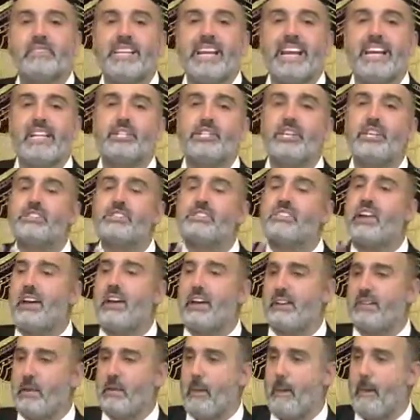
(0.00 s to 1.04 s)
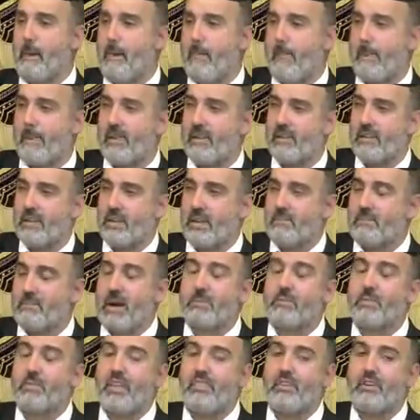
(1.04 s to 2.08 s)
And just then, my
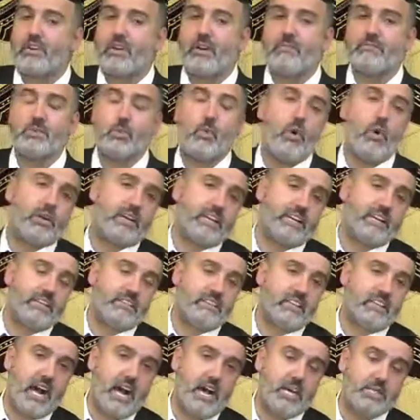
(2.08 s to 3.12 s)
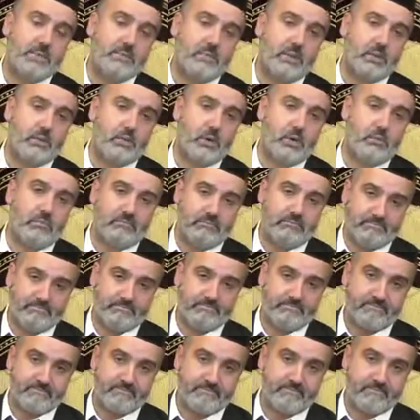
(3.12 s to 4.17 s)
brother comes walking into the hospital room.
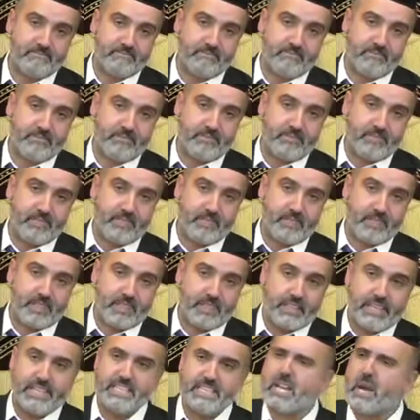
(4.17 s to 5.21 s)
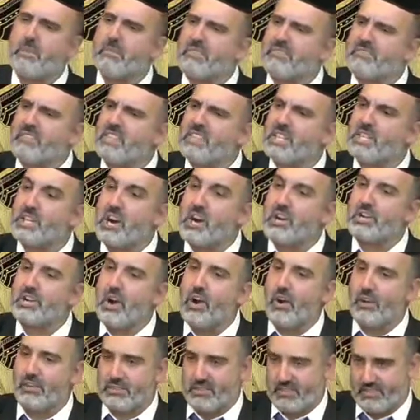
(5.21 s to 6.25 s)
He's coming from the
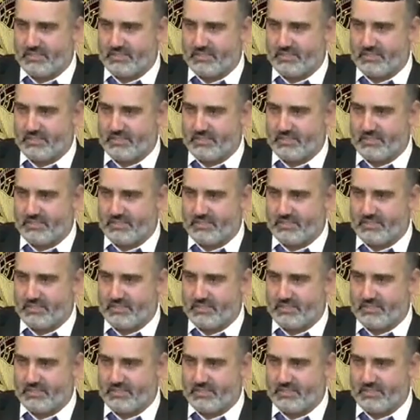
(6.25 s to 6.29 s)
junkyard.